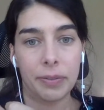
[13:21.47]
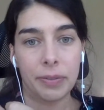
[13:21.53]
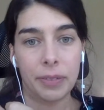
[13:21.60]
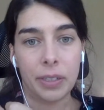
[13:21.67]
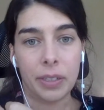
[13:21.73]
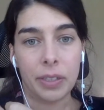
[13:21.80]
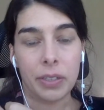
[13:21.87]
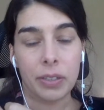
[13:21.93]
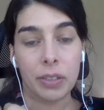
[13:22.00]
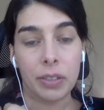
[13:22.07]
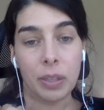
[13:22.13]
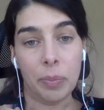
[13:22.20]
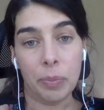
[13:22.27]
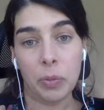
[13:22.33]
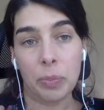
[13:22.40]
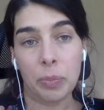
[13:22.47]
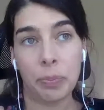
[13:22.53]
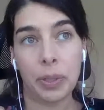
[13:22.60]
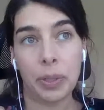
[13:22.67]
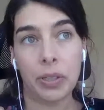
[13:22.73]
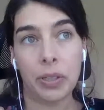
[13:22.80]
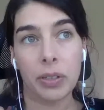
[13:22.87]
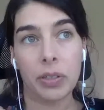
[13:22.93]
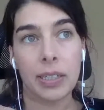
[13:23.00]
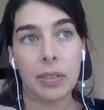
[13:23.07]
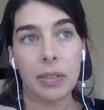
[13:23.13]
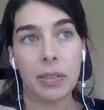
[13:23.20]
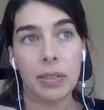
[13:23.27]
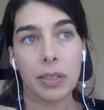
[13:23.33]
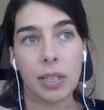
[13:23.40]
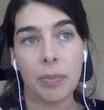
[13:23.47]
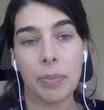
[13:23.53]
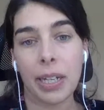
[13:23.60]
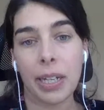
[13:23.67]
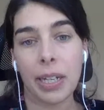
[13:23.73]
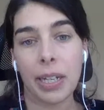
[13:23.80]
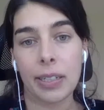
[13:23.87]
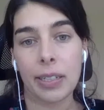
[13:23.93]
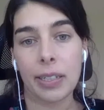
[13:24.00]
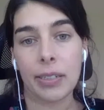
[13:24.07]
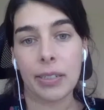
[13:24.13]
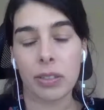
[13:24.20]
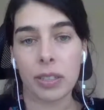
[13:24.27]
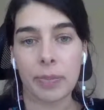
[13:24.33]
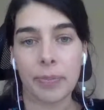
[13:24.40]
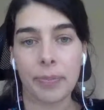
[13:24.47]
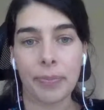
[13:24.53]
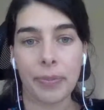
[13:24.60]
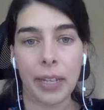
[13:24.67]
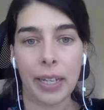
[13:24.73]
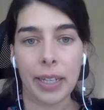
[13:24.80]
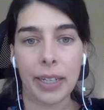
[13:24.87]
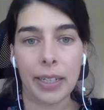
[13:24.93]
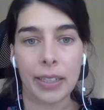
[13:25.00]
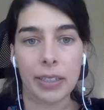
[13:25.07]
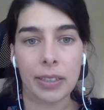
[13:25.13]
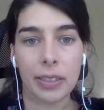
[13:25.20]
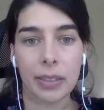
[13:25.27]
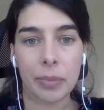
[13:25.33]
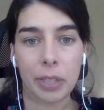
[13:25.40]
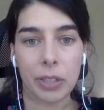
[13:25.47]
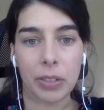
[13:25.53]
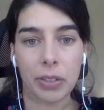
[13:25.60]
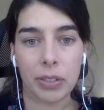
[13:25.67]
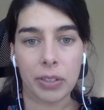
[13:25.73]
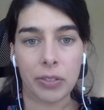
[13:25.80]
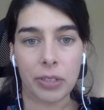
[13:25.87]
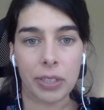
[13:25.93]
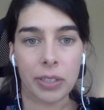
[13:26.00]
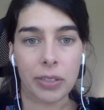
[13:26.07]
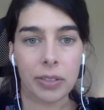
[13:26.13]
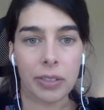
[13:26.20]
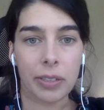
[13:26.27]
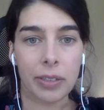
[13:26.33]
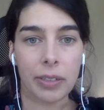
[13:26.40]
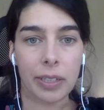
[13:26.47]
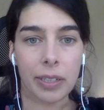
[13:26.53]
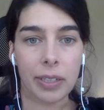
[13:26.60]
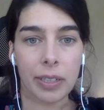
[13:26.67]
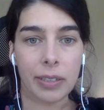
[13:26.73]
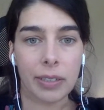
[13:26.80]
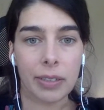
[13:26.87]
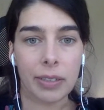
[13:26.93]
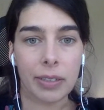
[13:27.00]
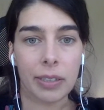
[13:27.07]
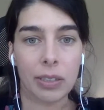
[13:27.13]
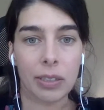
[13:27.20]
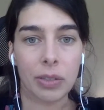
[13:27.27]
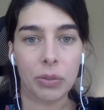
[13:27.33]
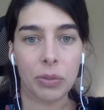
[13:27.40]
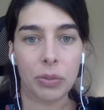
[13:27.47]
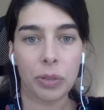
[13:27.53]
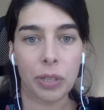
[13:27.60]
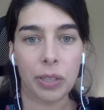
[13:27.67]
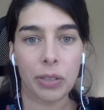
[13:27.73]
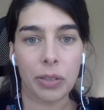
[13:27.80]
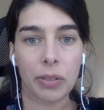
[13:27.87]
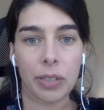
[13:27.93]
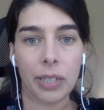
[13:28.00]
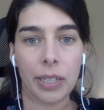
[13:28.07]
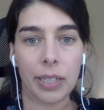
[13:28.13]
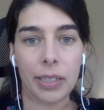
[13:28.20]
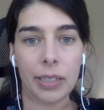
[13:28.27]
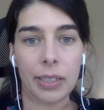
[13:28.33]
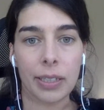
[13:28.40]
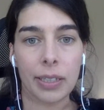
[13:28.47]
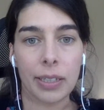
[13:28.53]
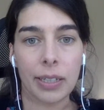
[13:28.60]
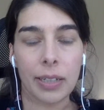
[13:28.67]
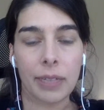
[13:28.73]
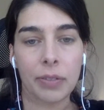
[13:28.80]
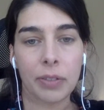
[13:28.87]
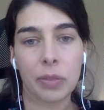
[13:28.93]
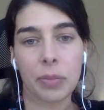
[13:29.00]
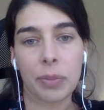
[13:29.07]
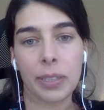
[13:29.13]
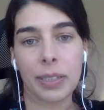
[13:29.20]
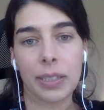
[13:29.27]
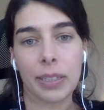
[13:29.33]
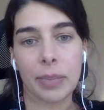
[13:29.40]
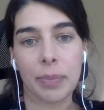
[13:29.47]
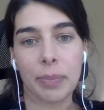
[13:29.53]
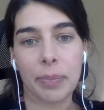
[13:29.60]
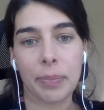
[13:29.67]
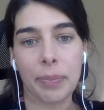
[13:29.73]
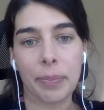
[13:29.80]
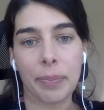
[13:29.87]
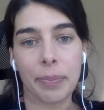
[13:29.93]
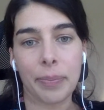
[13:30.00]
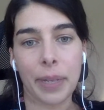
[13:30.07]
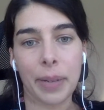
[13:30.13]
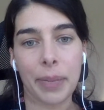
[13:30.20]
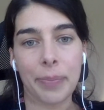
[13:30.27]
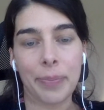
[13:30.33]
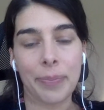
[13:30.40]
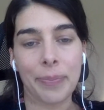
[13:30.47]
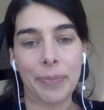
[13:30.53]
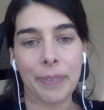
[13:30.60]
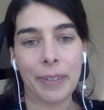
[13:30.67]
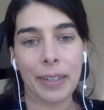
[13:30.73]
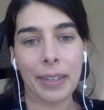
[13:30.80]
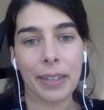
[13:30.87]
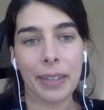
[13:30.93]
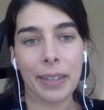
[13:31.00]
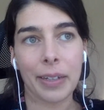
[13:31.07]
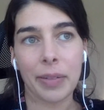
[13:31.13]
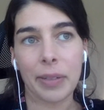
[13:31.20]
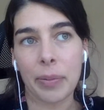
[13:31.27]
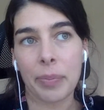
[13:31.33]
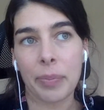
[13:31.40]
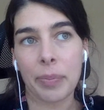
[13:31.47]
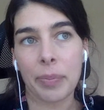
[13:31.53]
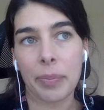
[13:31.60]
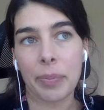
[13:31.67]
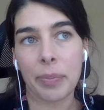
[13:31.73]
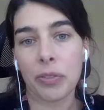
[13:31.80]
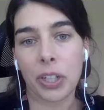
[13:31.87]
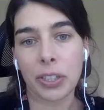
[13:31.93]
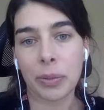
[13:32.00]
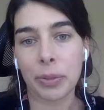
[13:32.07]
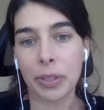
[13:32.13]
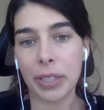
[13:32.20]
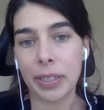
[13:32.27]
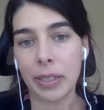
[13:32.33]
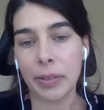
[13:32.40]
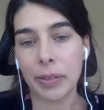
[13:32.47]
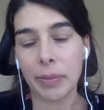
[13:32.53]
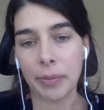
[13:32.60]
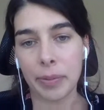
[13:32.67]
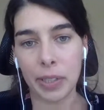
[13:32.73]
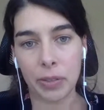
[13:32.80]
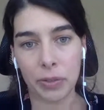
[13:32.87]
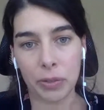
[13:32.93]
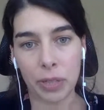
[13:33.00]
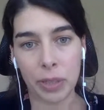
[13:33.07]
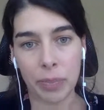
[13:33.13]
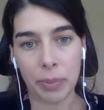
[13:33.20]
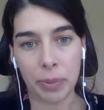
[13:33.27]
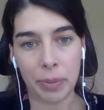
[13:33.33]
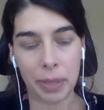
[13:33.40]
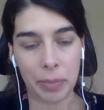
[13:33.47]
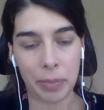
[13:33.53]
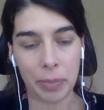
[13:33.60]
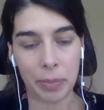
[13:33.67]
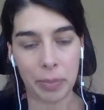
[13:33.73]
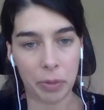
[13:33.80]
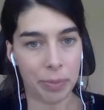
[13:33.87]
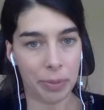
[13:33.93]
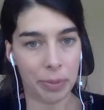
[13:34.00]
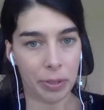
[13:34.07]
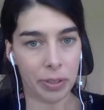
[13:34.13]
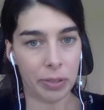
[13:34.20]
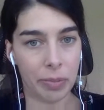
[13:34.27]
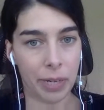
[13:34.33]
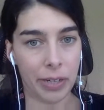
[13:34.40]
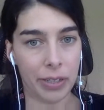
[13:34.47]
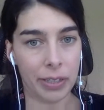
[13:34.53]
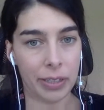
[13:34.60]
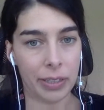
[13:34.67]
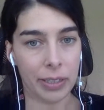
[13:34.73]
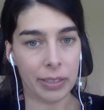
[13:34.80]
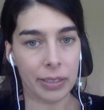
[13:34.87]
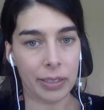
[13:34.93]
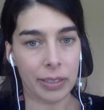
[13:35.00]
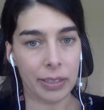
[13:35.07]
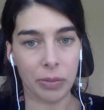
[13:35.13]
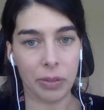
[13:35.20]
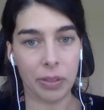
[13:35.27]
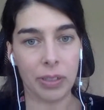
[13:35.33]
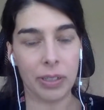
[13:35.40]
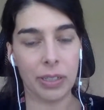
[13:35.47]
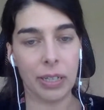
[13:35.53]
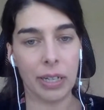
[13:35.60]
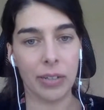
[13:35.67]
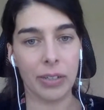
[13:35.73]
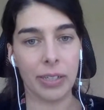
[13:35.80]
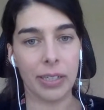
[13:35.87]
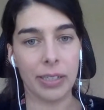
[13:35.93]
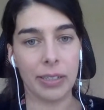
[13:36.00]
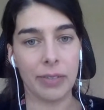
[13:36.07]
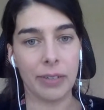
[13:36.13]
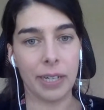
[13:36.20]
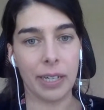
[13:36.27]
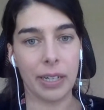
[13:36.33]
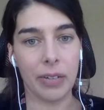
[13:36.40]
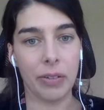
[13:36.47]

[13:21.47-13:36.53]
ships, because Libya has not engaged in much search and rescue, neither has the EU. So they have to basically, they're more vulnerable, and there's surely probably more people also perishing at sea or in the Sahara Desert right now.